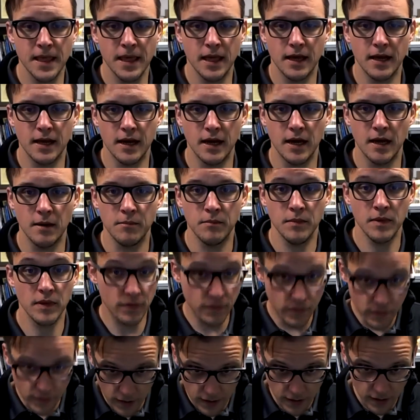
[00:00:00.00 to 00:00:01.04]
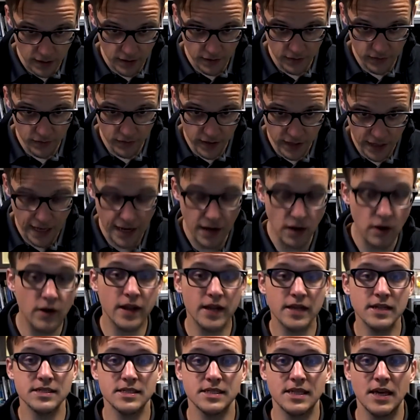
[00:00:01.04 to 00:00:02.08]
the
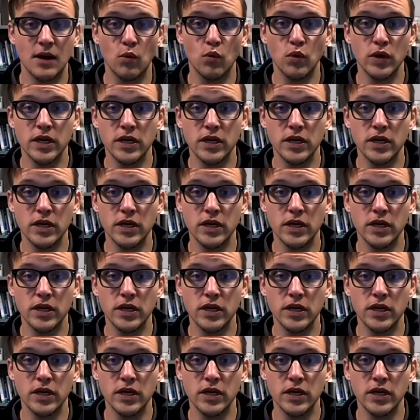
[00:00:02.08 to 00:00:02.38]
areas that we